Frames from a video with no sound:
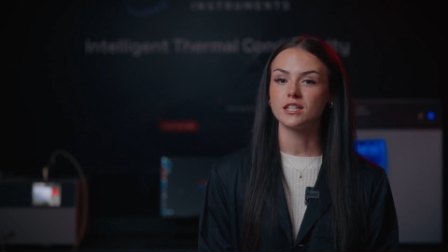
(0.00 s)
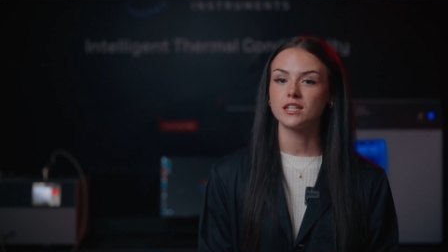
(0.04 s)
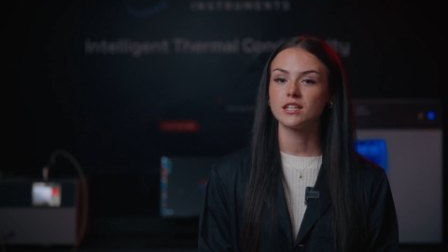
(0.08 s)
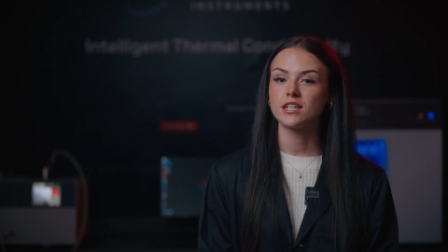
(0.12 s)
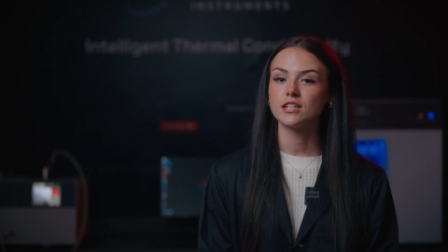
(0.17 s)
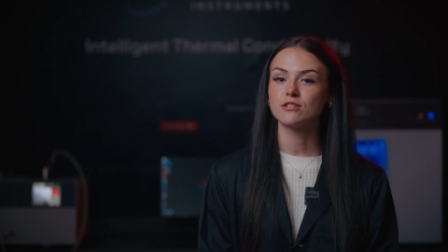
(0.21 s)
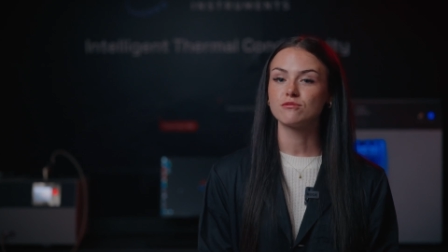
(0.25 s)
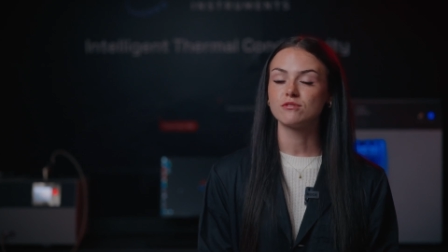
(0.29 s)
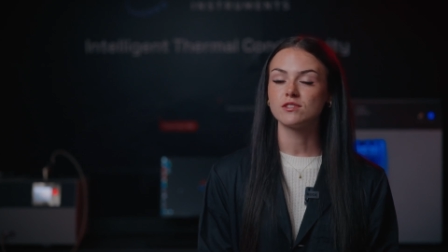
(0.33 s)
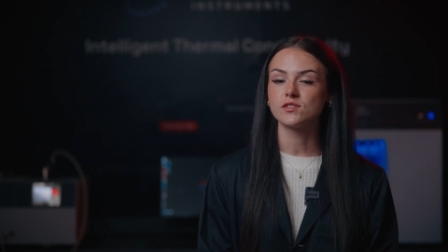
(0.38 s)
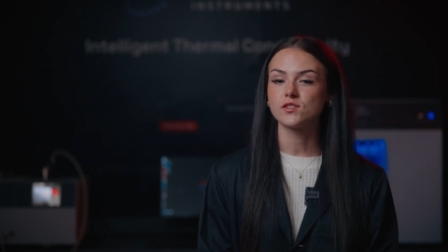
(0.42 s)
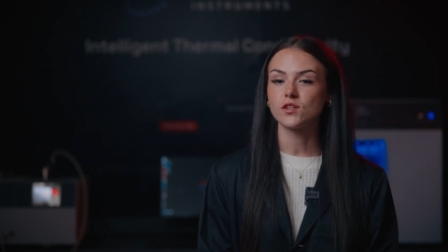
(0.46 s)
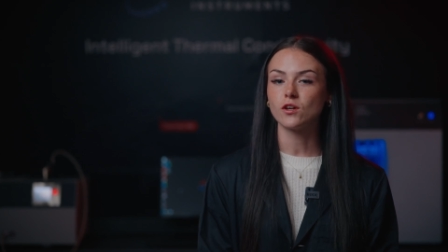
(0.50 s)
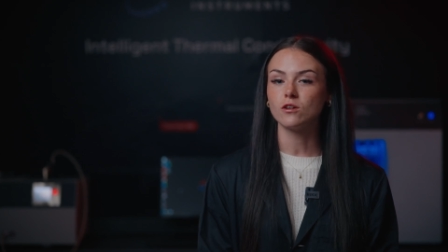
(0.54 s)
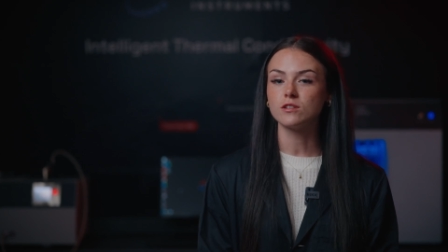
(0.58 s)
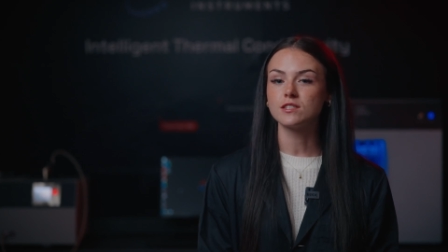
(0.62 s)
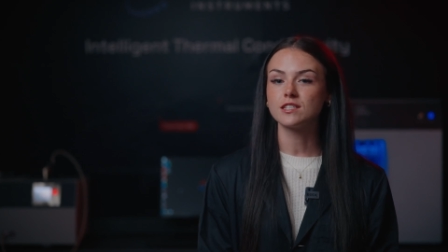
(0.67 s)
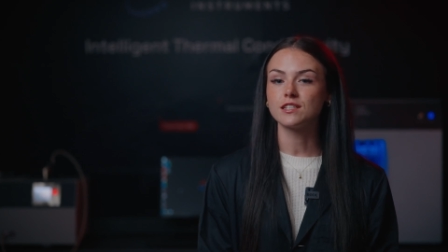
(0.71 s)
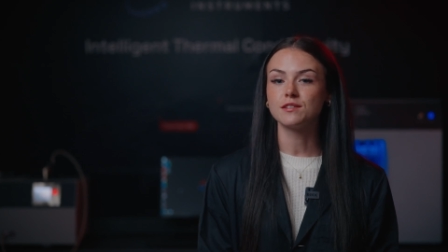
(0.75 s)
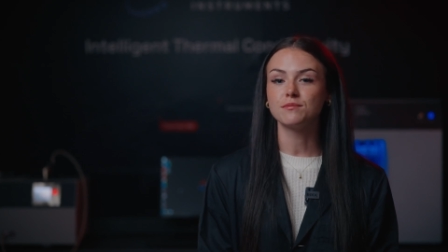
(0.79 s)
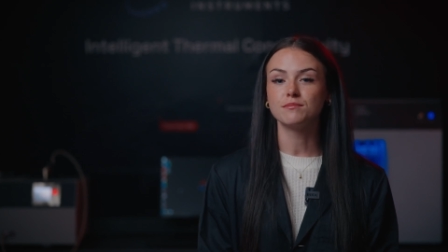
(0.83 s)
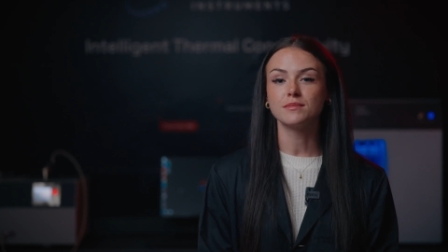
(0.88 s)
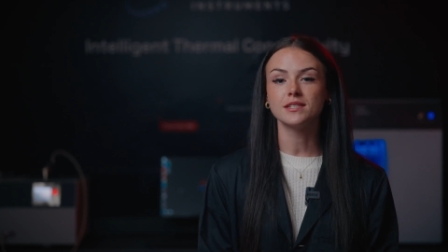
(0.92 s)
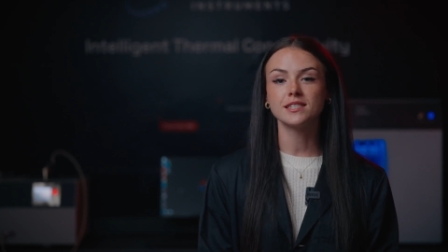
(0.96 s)
can result
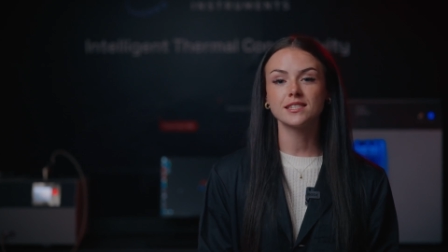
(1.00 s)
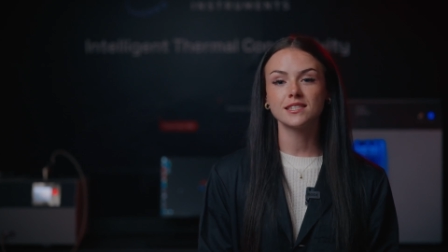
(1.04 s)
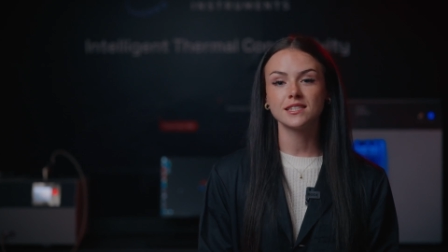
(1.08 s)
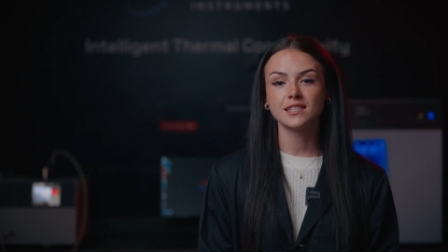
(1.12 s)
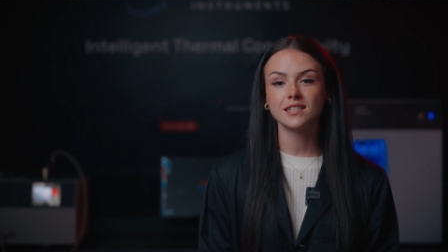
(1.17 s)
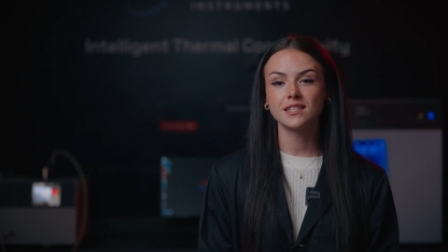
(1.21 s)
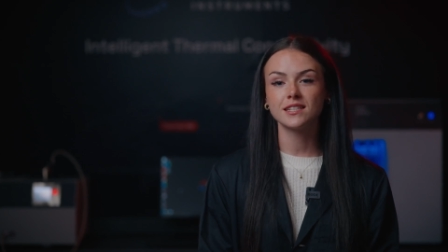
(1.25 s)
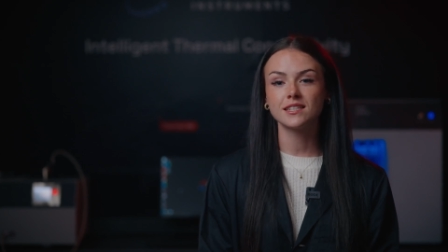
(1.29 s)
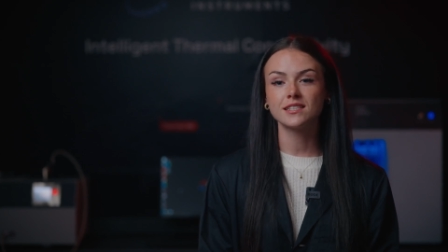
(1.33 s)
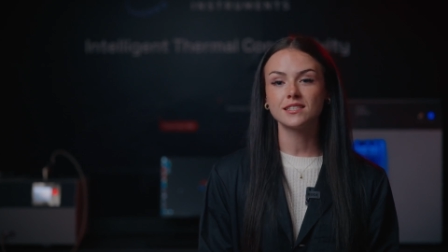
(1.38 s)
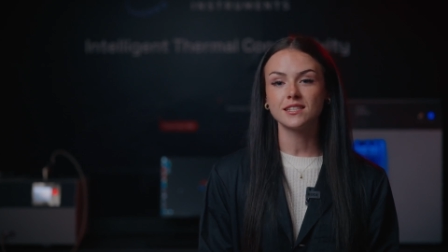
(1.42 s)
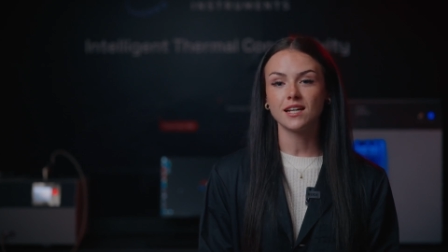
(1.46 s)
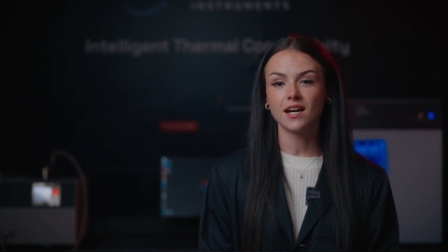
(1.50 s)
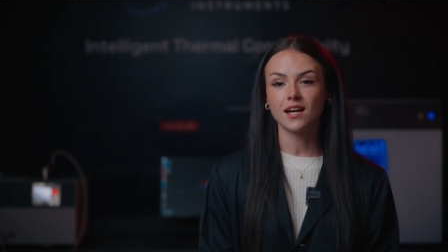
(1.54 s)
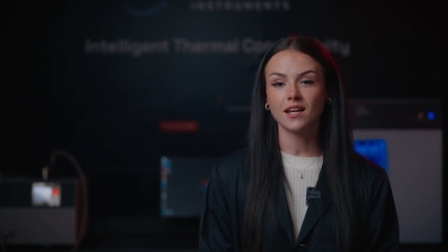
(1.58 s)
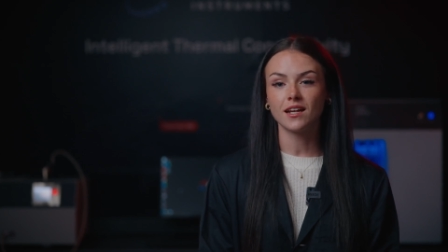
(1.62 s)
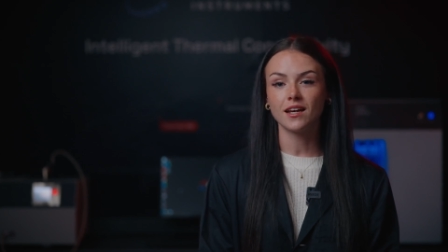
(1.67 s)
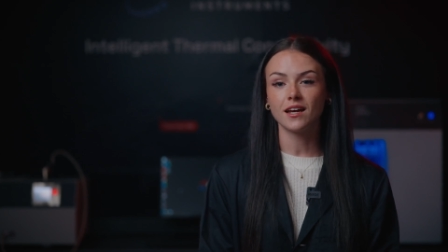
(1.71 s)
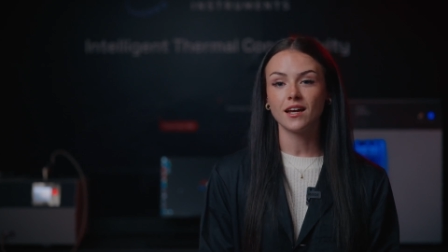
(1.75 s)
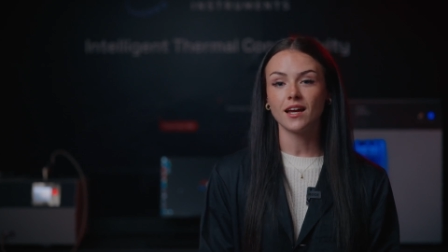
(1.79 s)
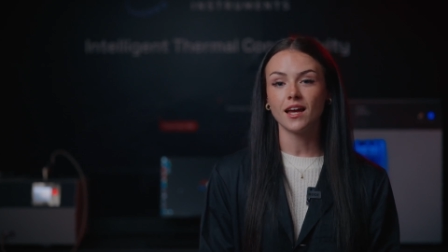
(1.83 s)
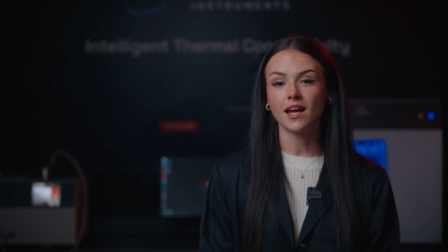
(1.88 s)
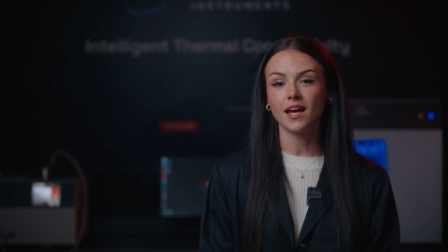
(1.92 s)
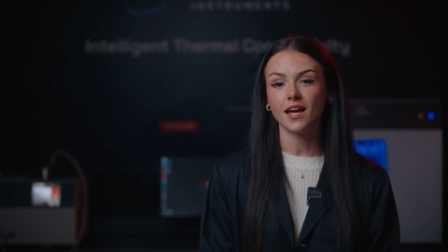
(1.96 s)
in misleading
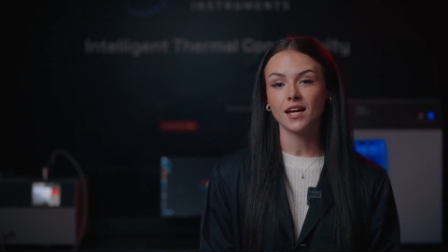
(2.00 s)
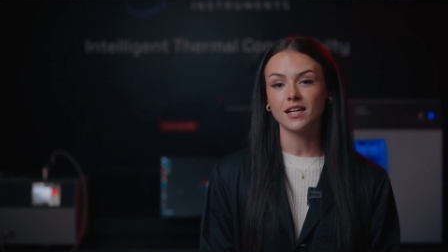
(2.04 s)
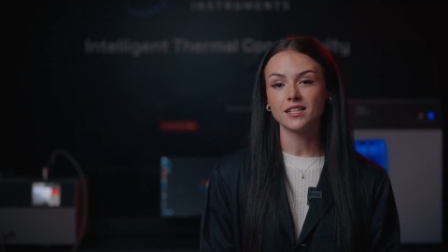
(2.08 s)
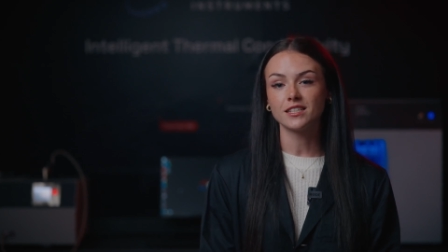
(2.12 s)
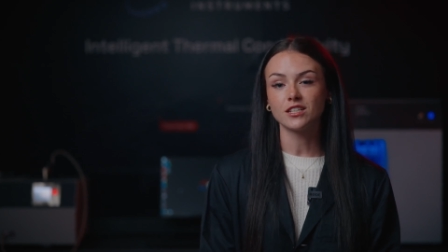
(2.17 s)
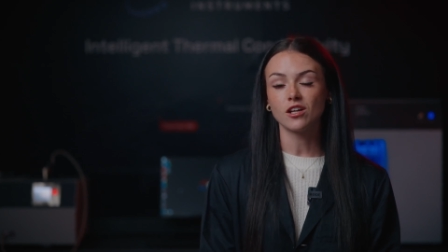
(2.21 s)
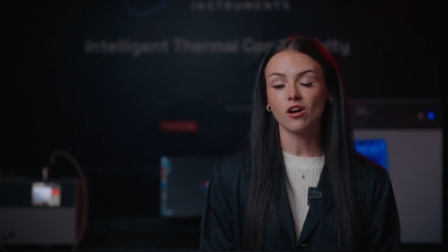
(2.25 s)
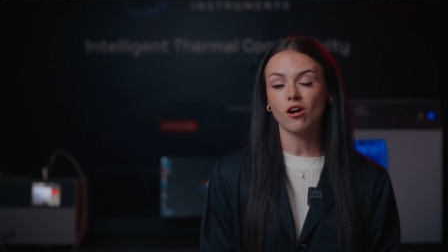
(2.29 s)
data and,